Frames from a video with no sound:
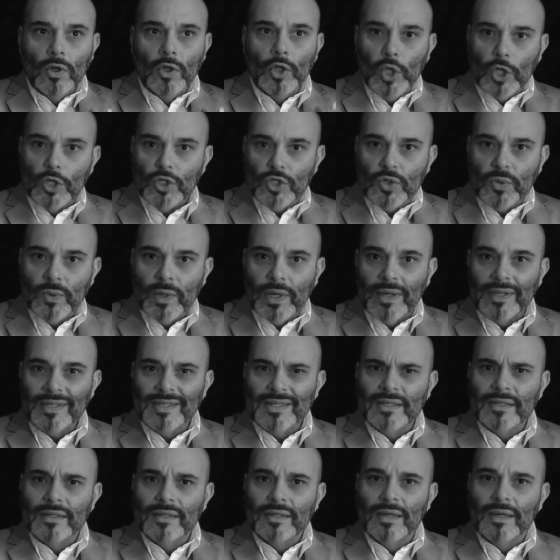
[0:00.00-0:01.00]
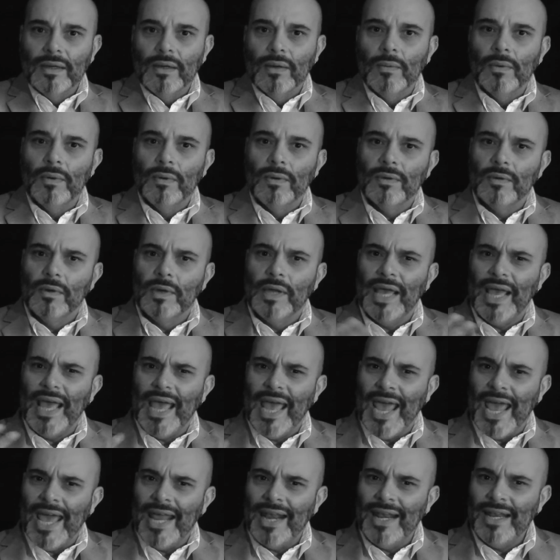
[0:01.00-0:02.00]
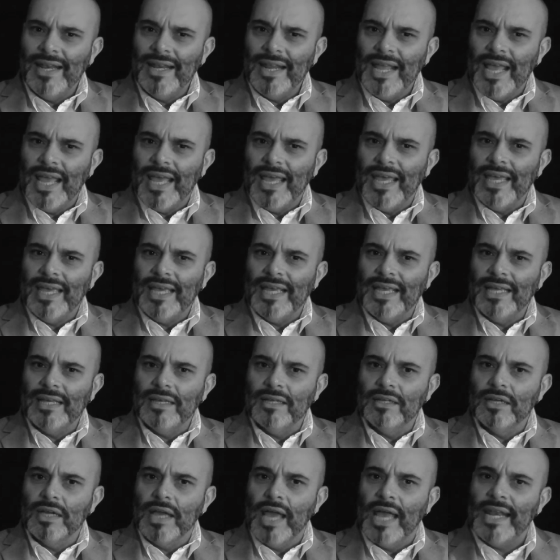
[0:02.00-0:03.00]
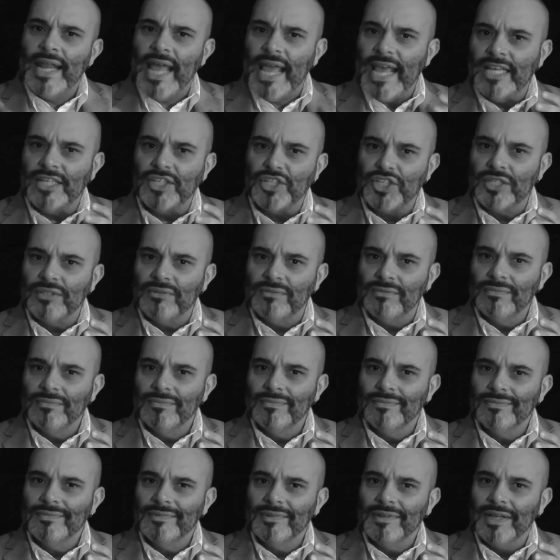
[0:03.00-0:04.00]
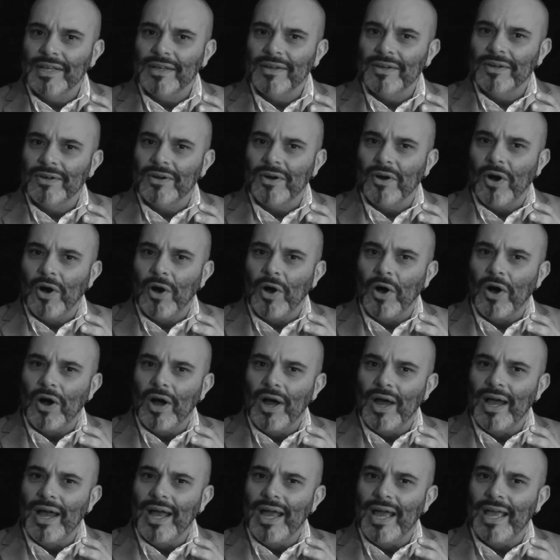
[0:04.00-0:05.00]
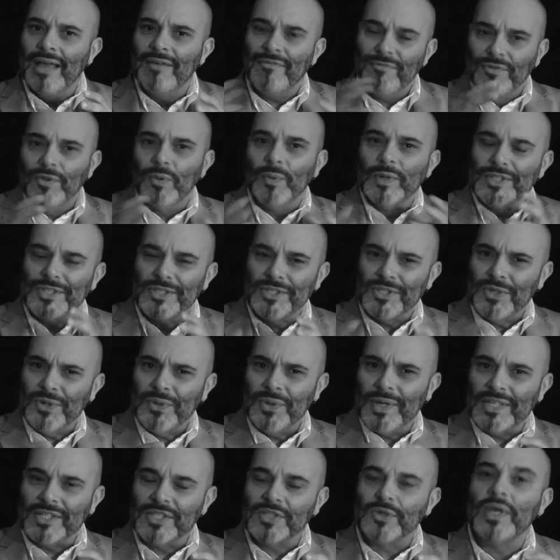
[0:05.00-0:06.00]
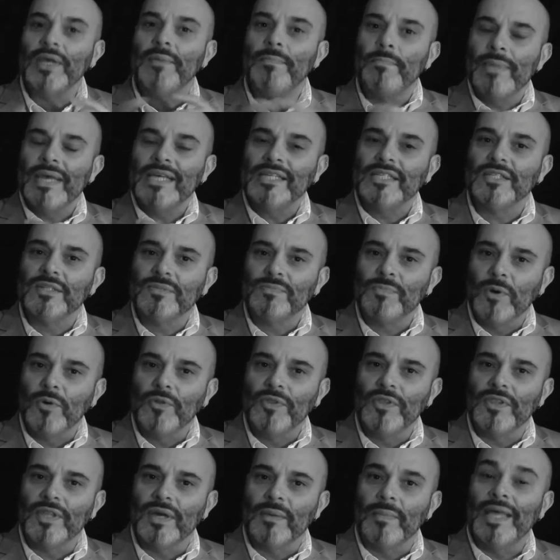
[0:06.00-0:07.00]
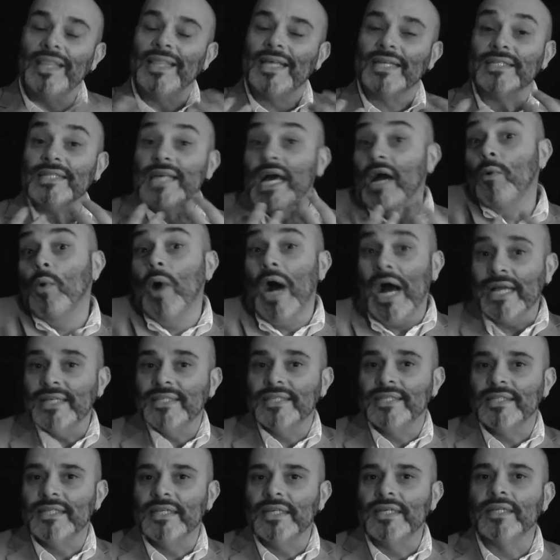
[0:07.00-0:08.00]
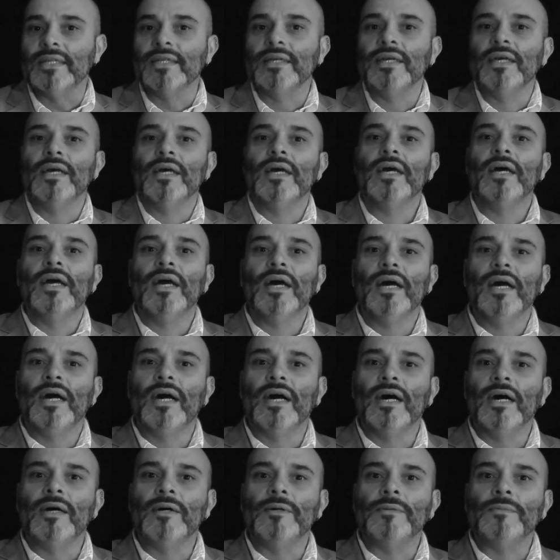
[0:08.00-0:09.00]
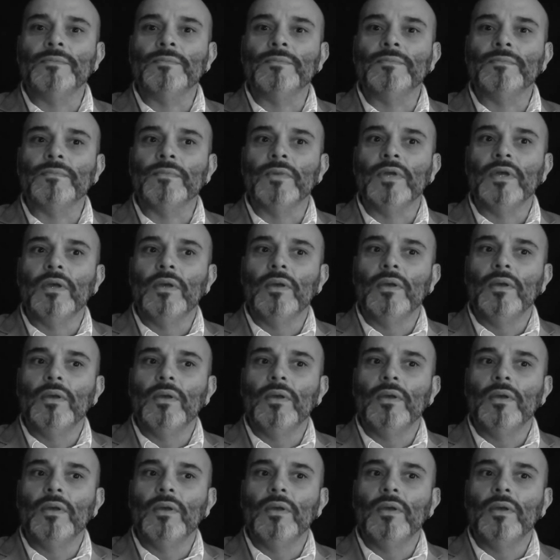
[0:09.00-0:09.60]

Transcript: look to it and a an Asian influence to it. So he mixes both of them, and that's how I see it. Um,